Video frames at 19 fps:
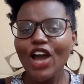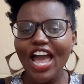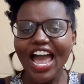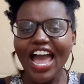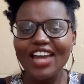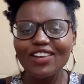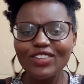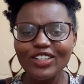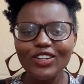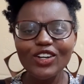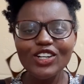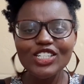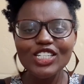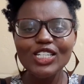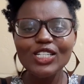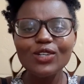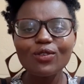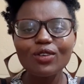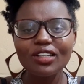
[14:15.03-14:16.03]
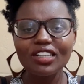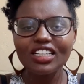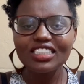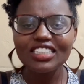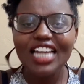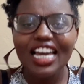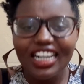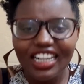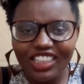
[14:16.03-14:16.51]
and we continue with the
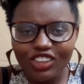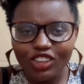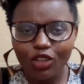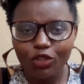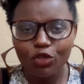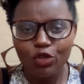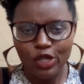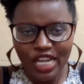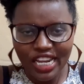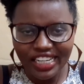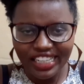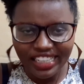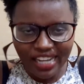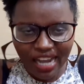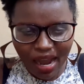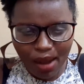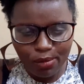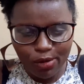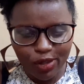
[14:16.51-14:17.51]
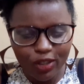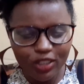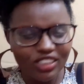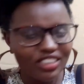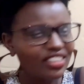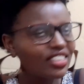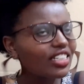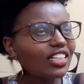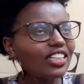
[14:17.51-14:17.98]
challenge of daily
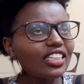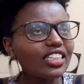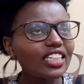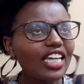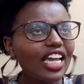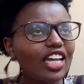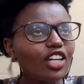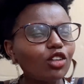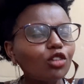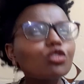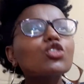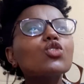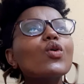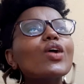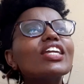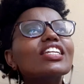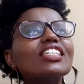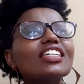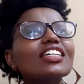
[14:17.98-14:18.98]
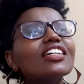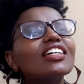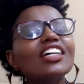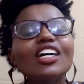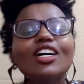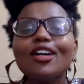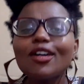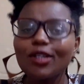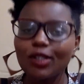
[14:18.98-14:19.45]
uploads till the end of
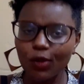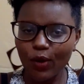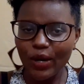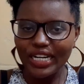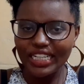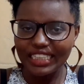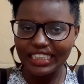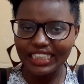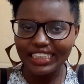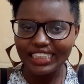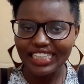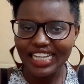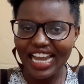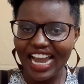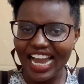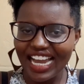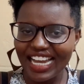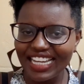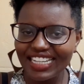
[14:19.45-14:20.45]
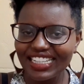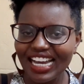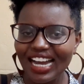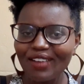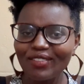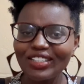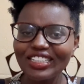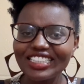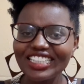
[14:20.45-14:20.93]
2020, and
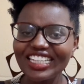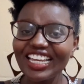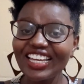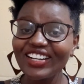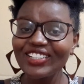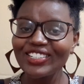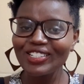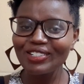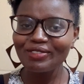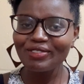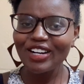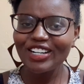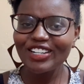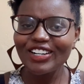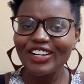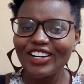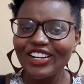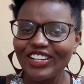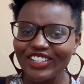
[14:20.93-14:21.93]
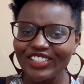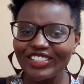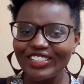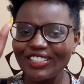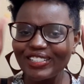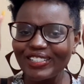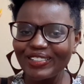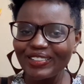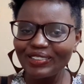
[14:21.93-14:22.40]
I will see you tomorrow.
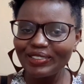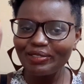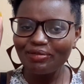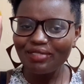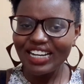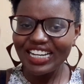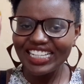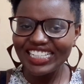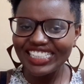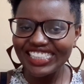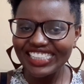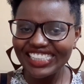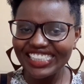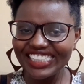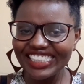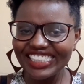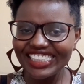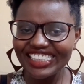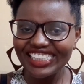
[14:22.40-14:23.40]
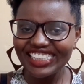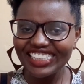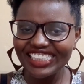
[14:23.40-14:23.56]
Bye.